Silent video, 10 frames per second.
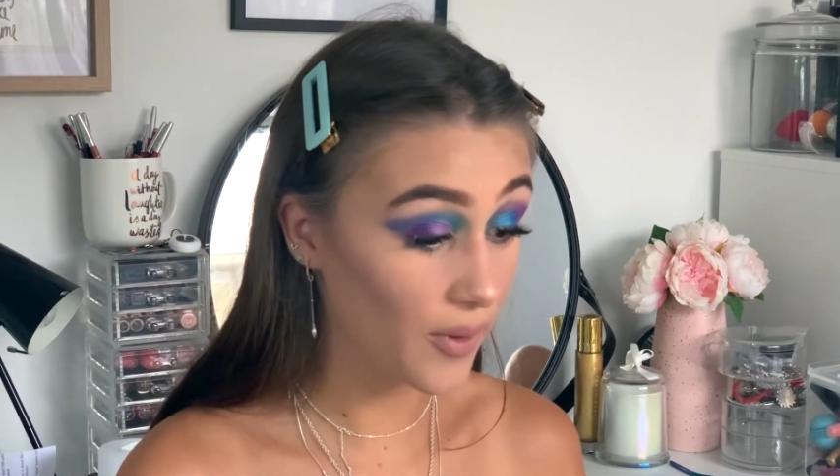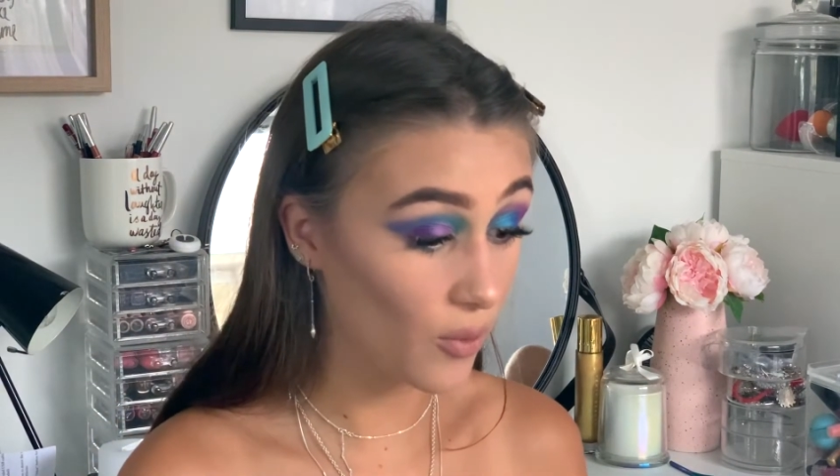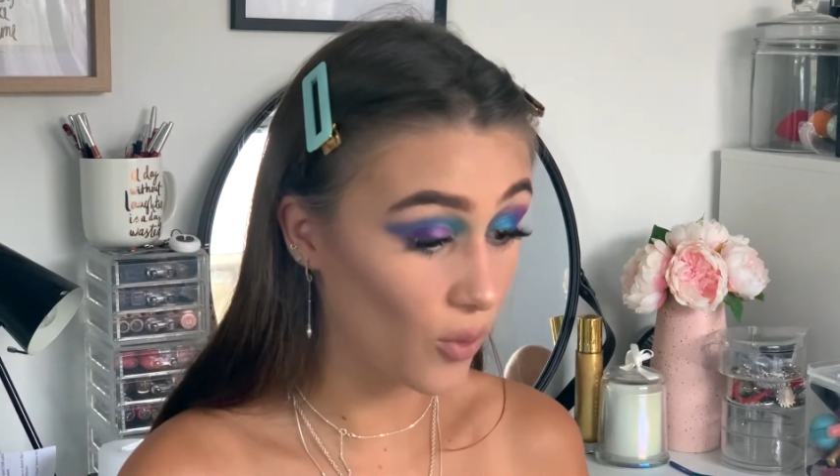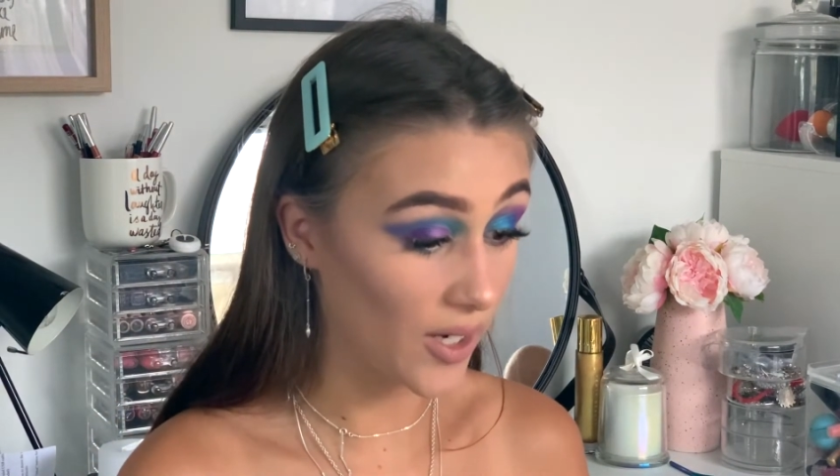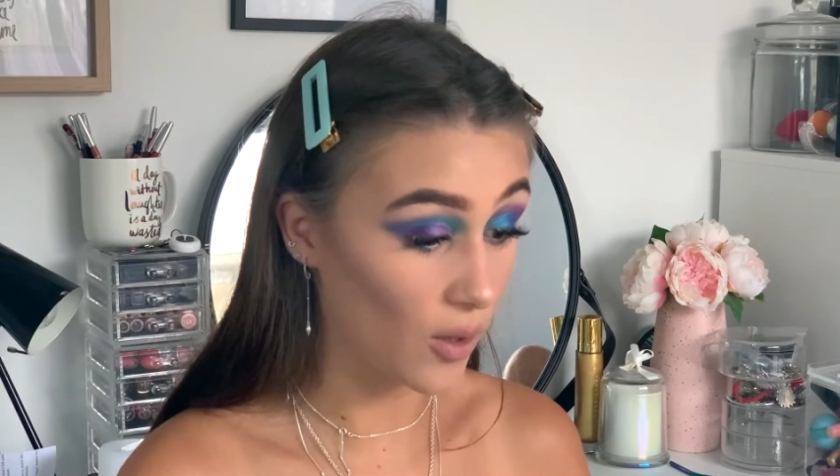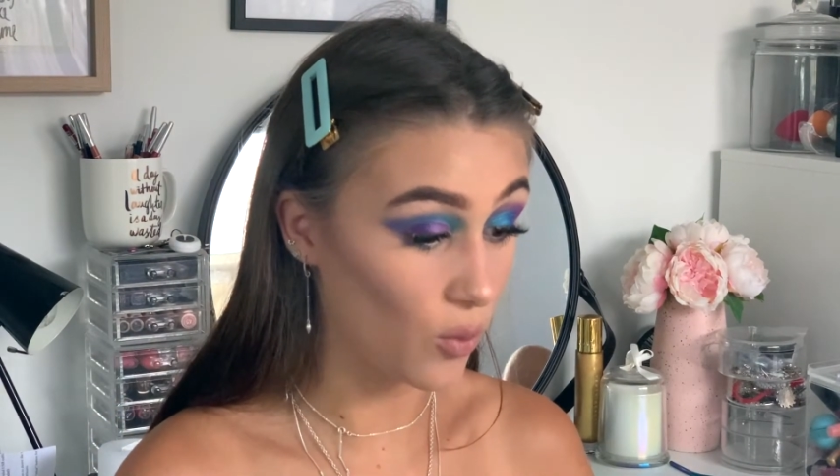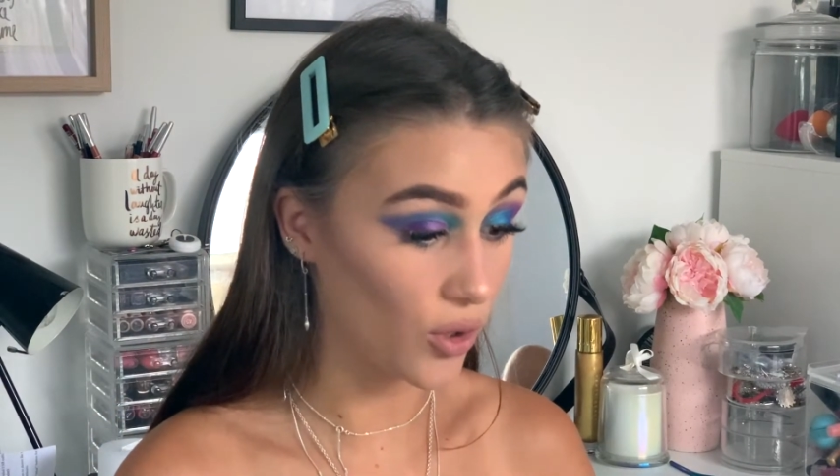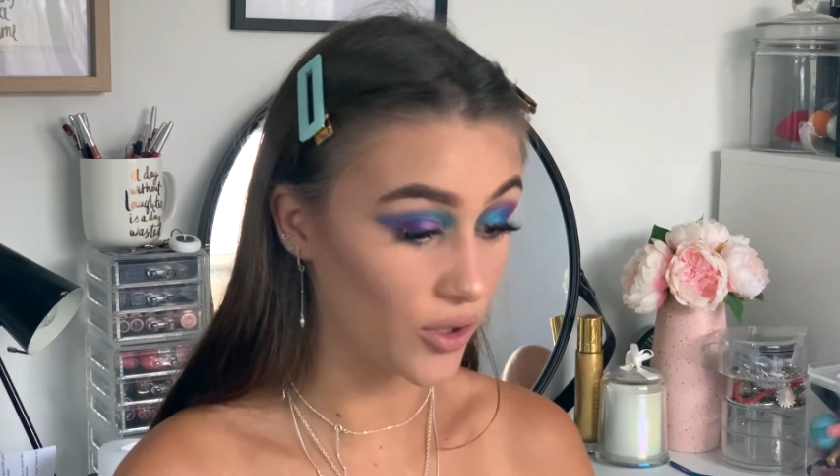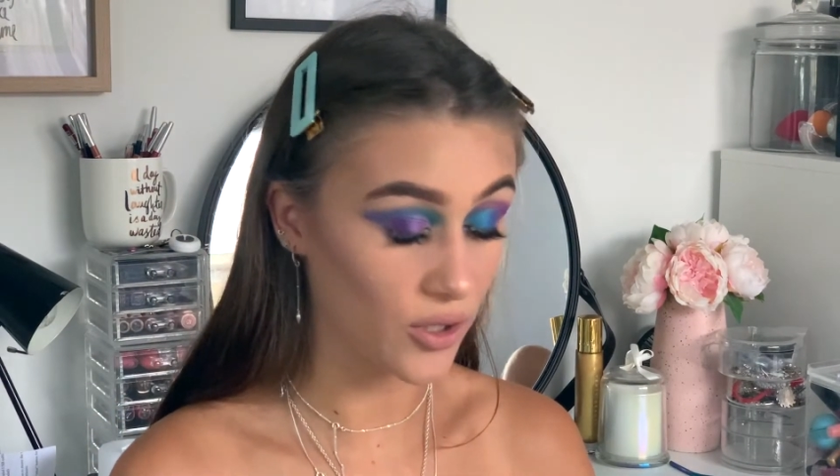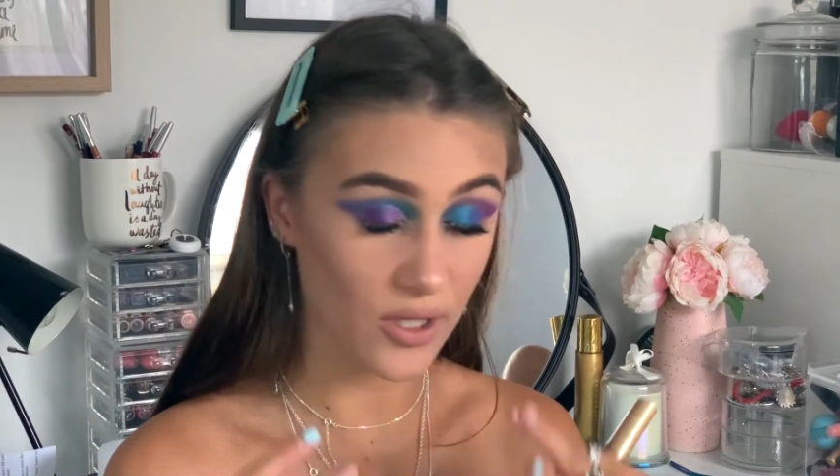when I
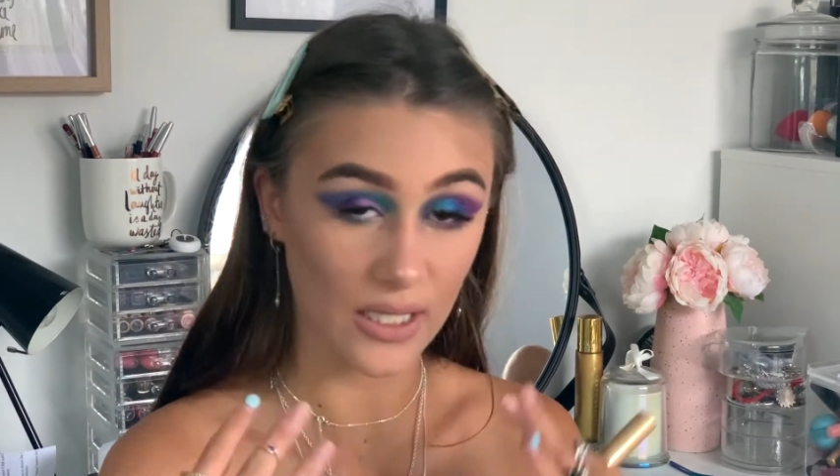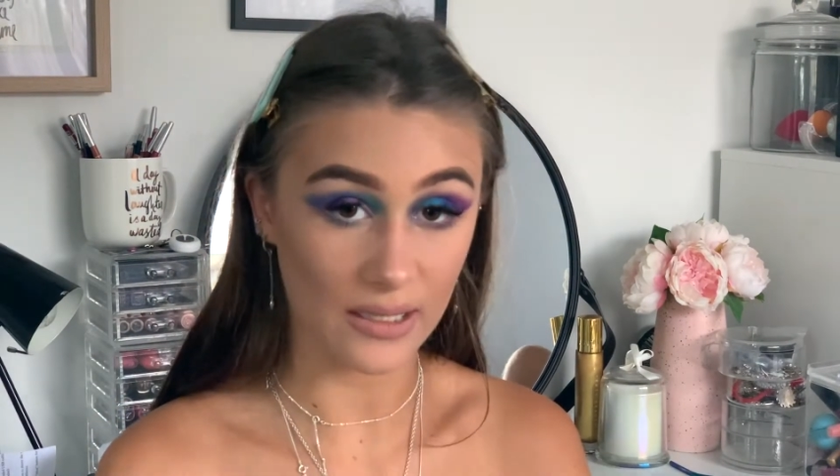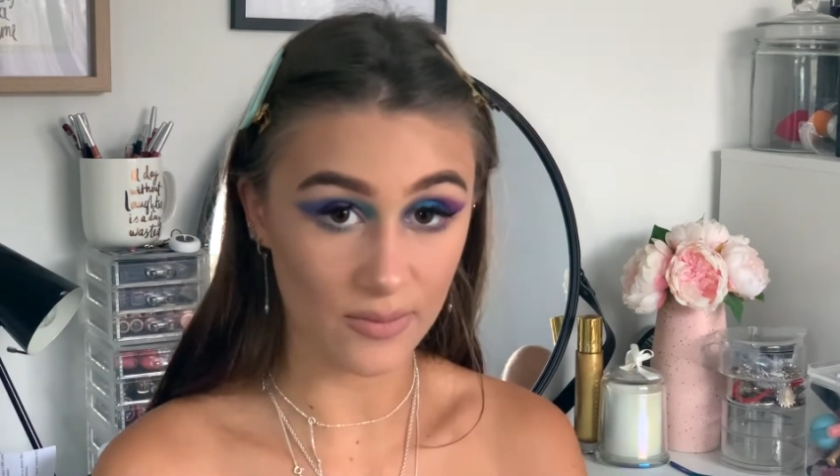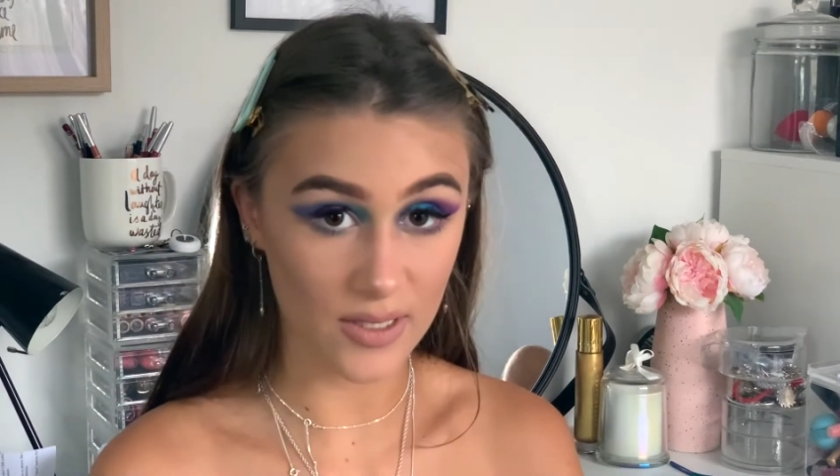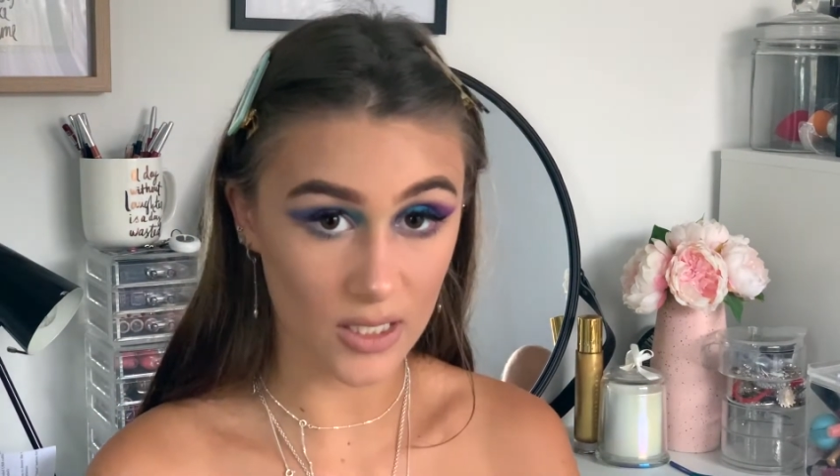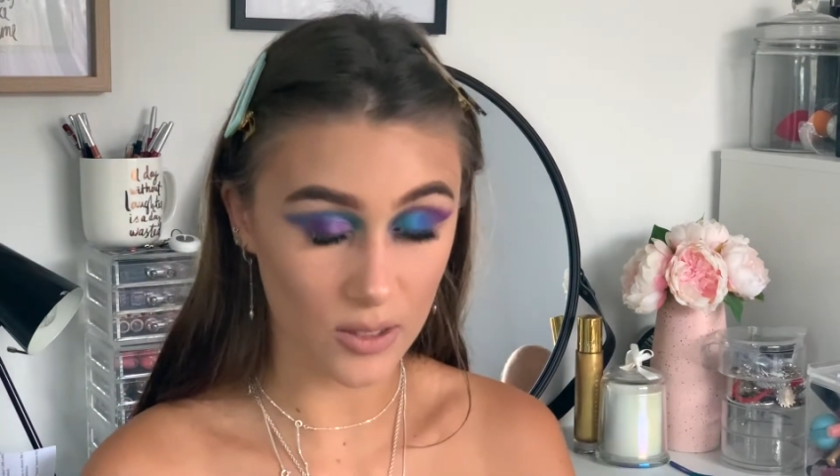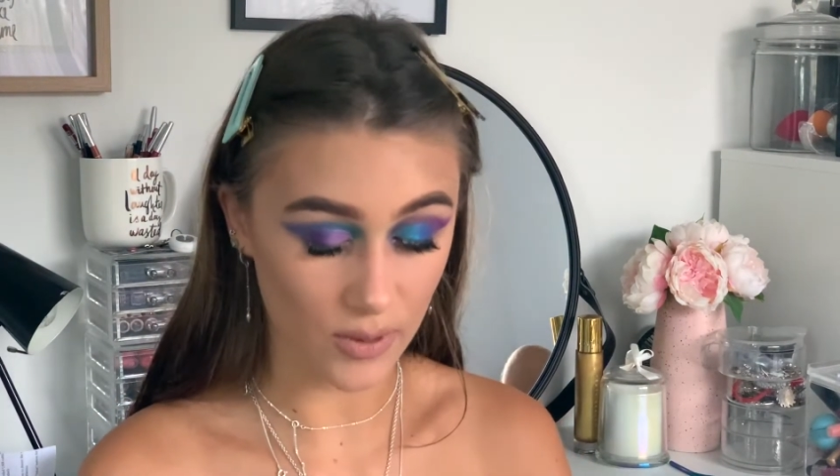want the lipstick to